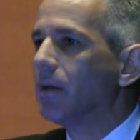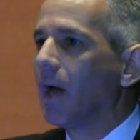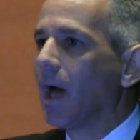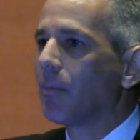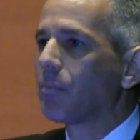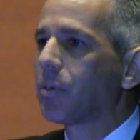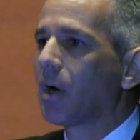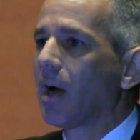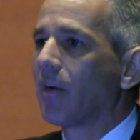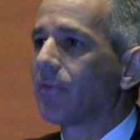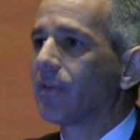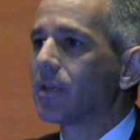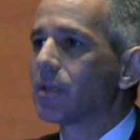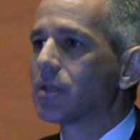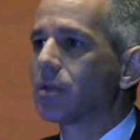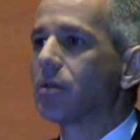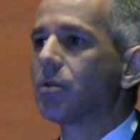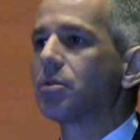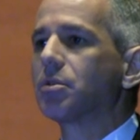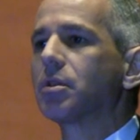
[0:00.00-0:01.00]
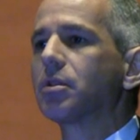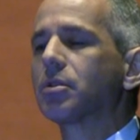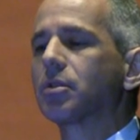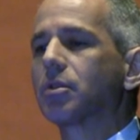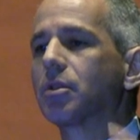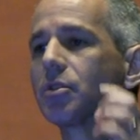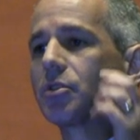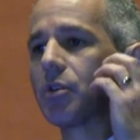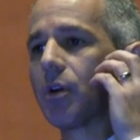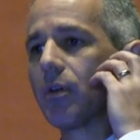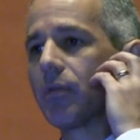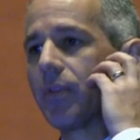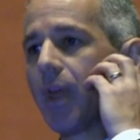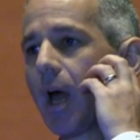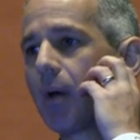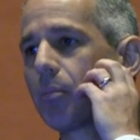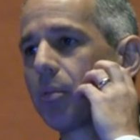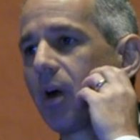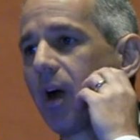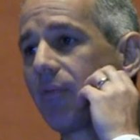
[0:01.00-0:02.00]
Nonprofit institutions deserve
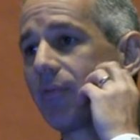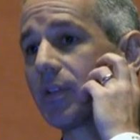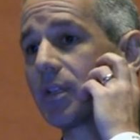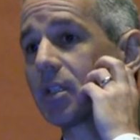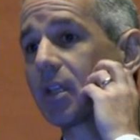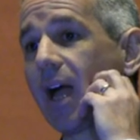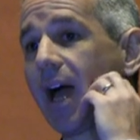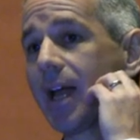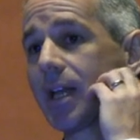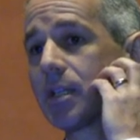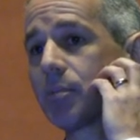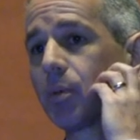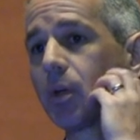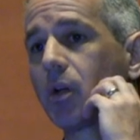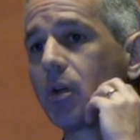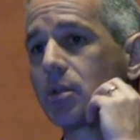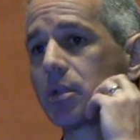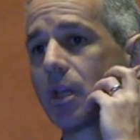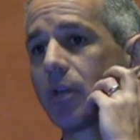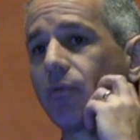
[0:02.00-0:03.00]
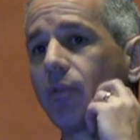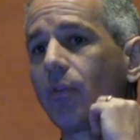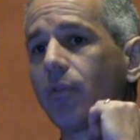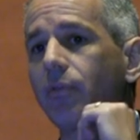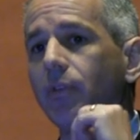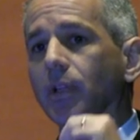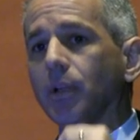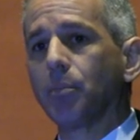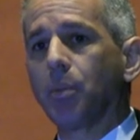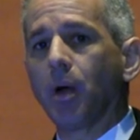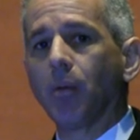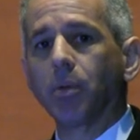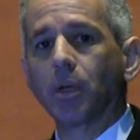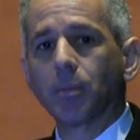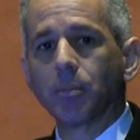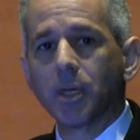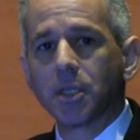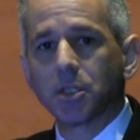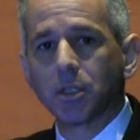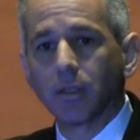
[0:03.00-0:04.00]
nonprofit status because they fulfill a
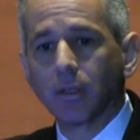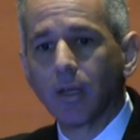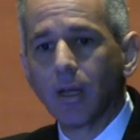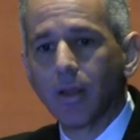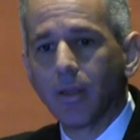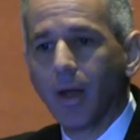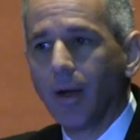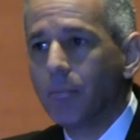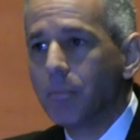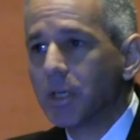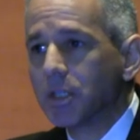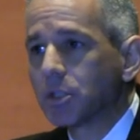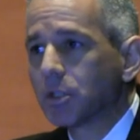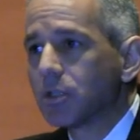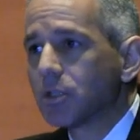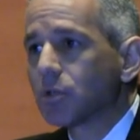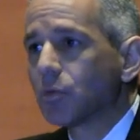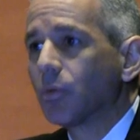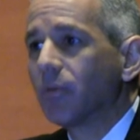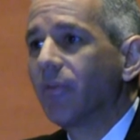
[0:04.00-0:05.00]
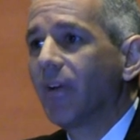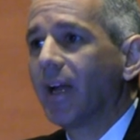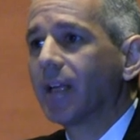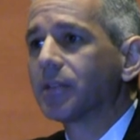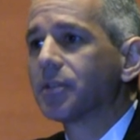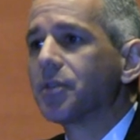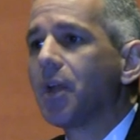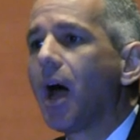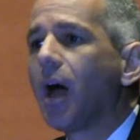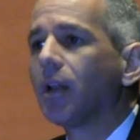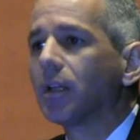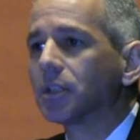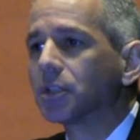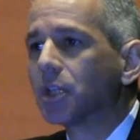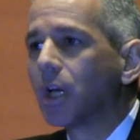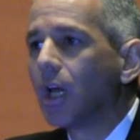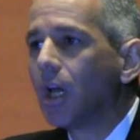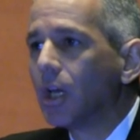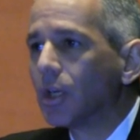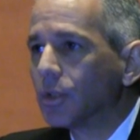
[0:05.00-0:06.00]
public mission. That mission is to advance knowledge.